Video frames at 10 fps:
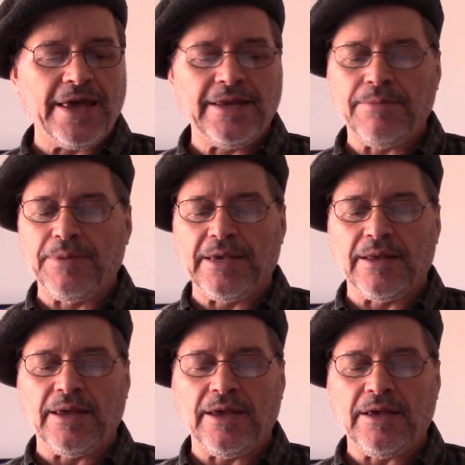any
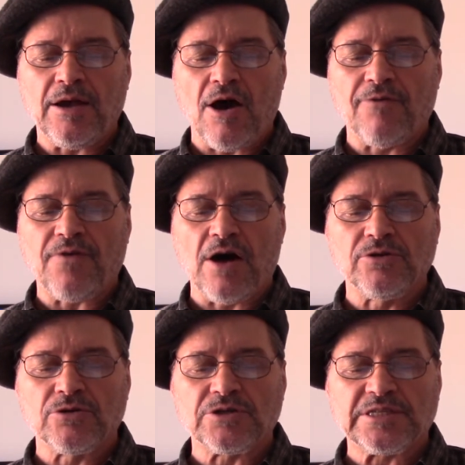beginning of
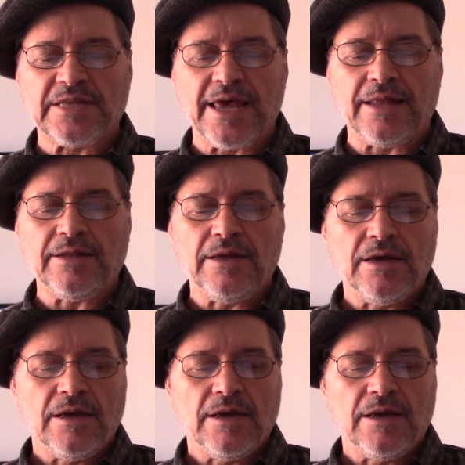understand